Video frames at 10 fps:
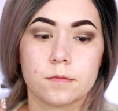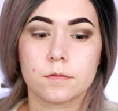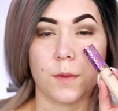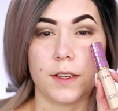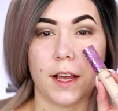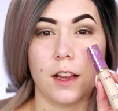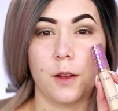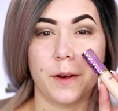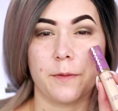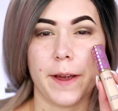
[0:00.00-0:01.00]
So I'm going to take a
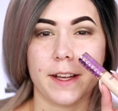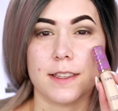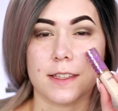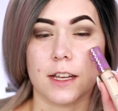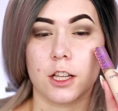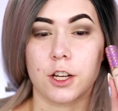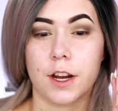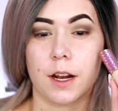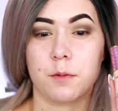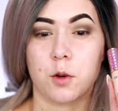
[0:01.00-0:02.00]
little bit of my concealer
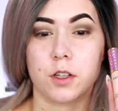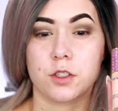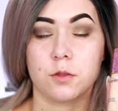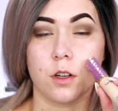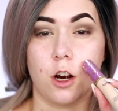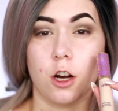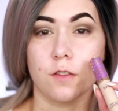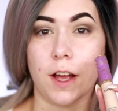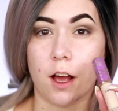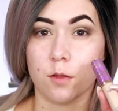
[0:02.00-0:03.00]
and I'm going to carve
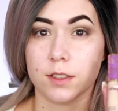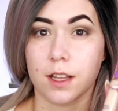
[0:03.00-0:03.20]
out